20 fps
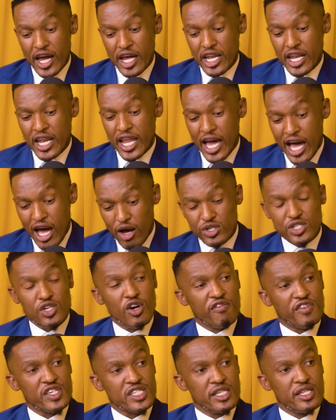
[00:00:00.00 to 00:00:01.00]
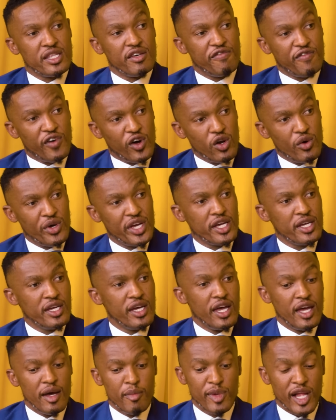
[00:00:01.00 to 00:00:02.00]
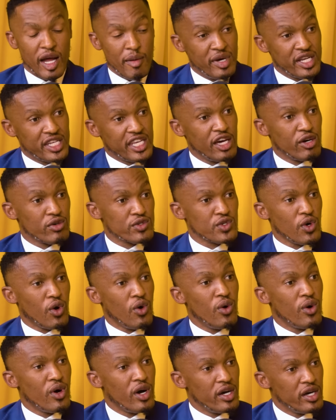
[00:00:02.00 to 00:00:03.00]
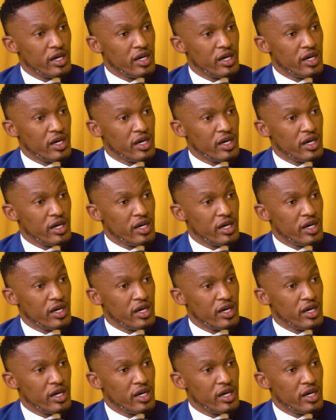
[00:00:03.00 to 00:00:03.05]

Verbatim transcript: layout, obviously, the following, mhlambe day or so,